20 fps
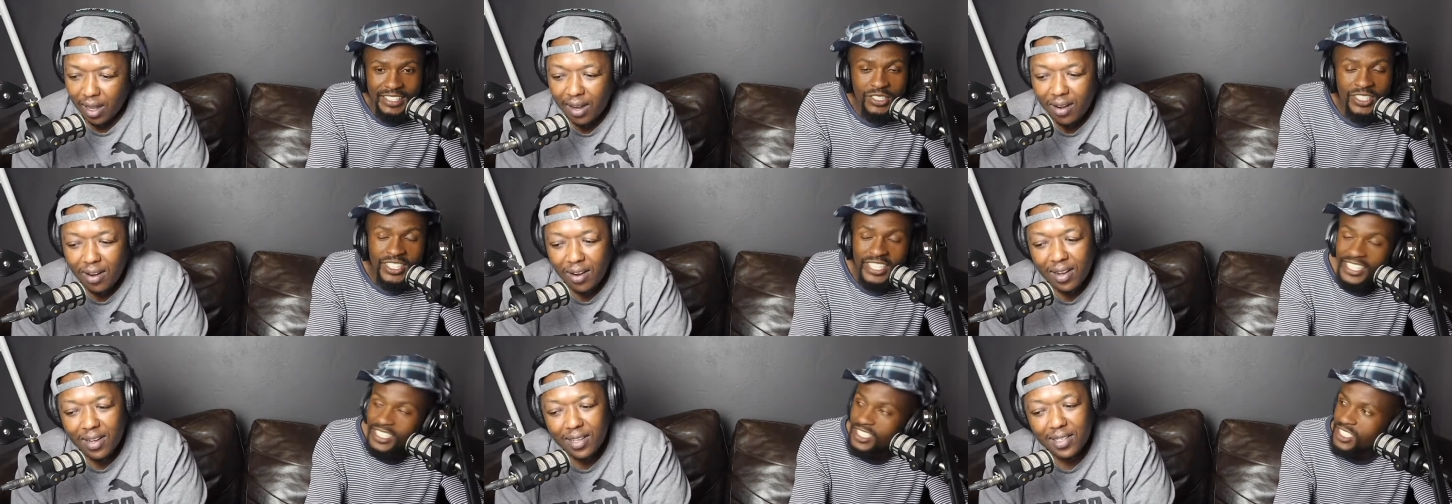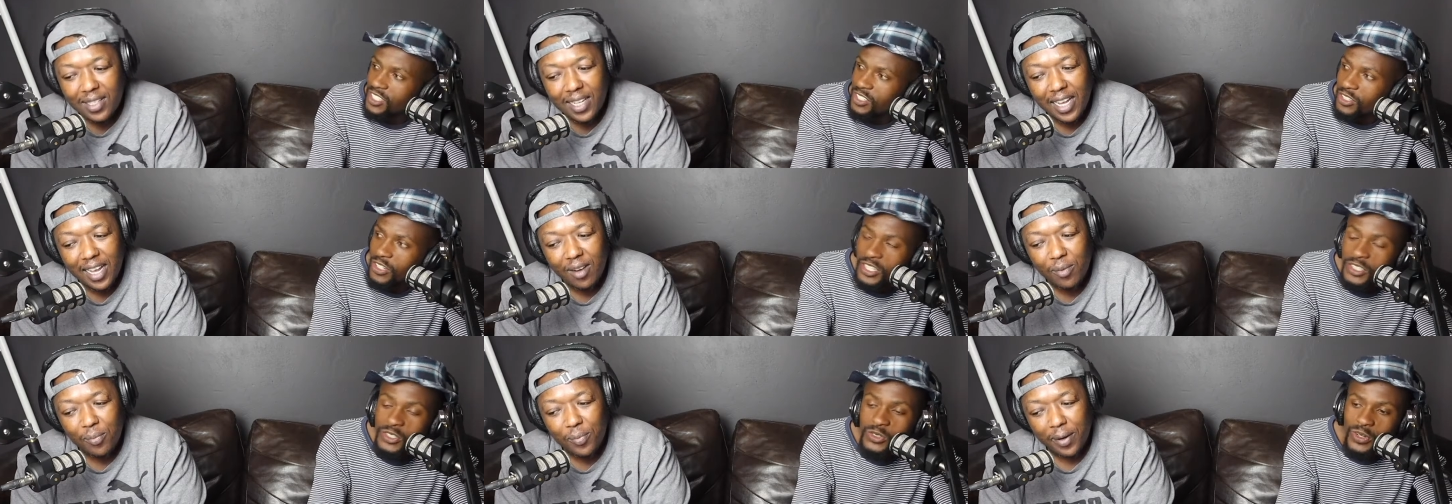Speaker 1: I don't
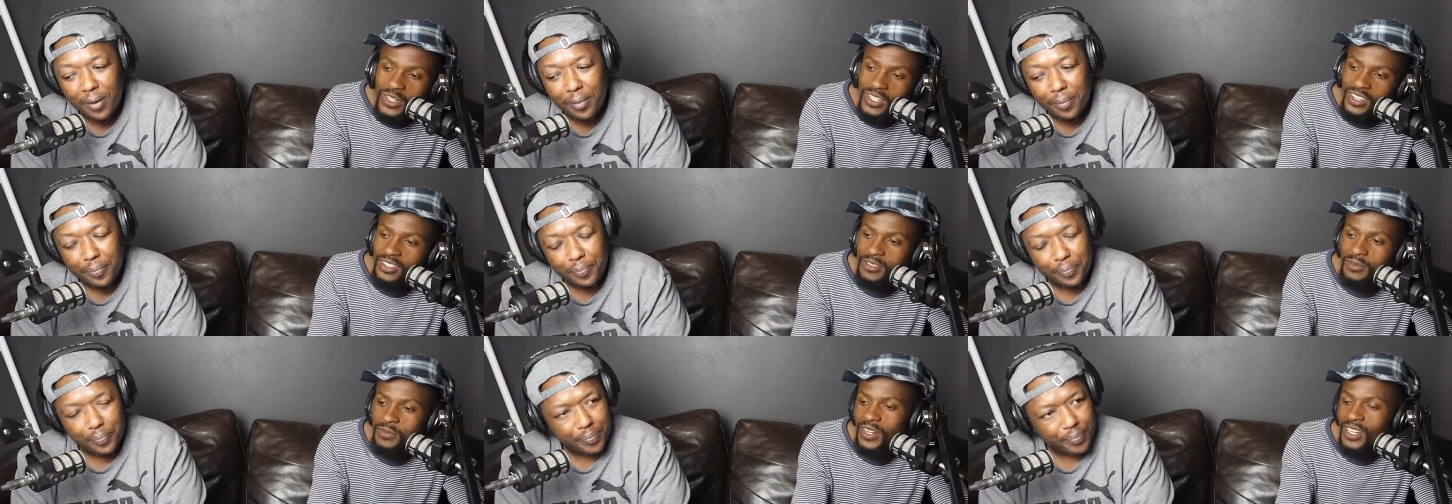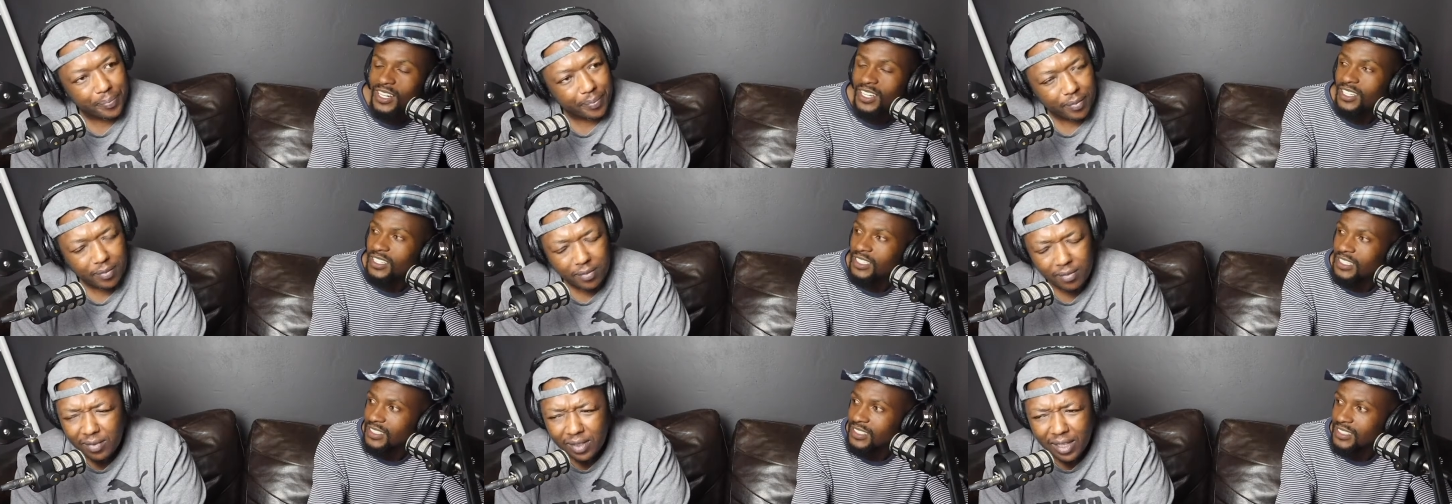understand, bro. bro.
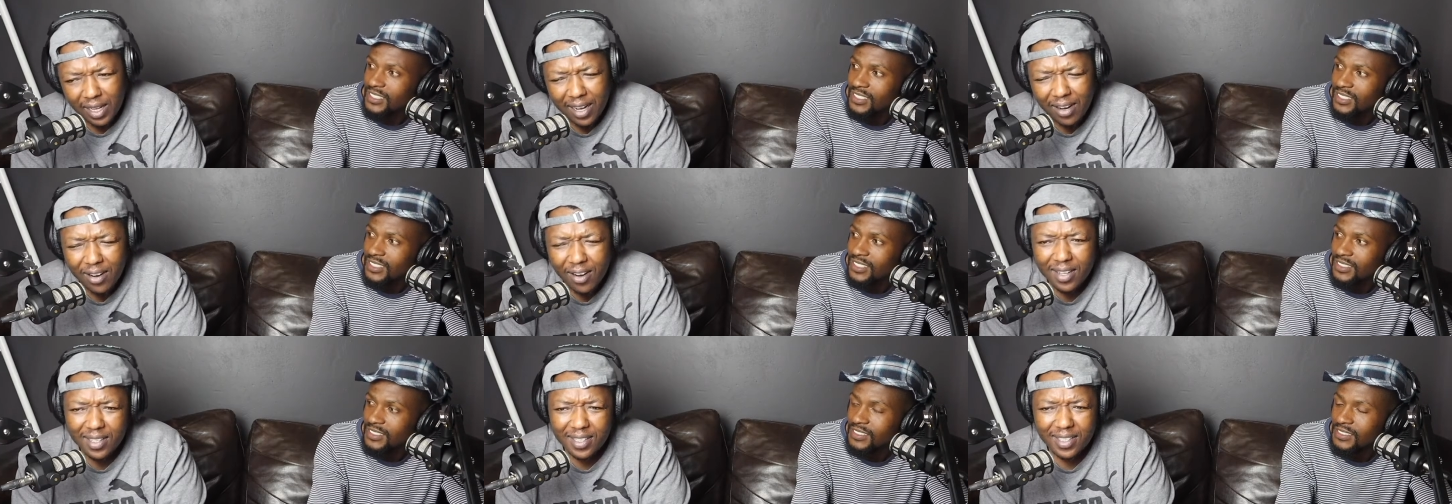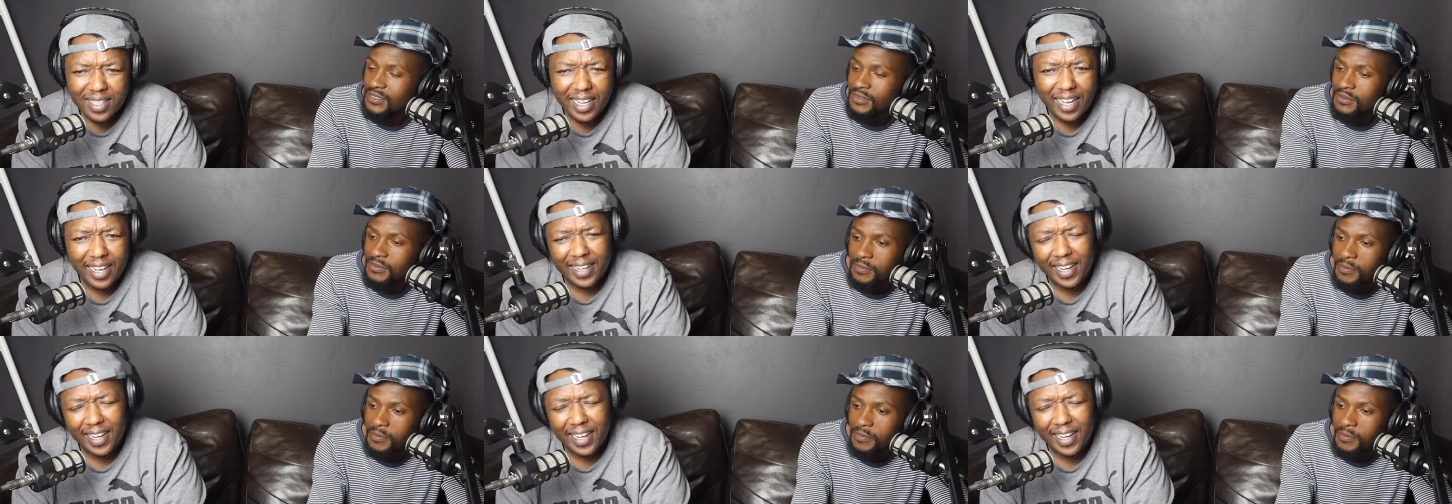I don't understand.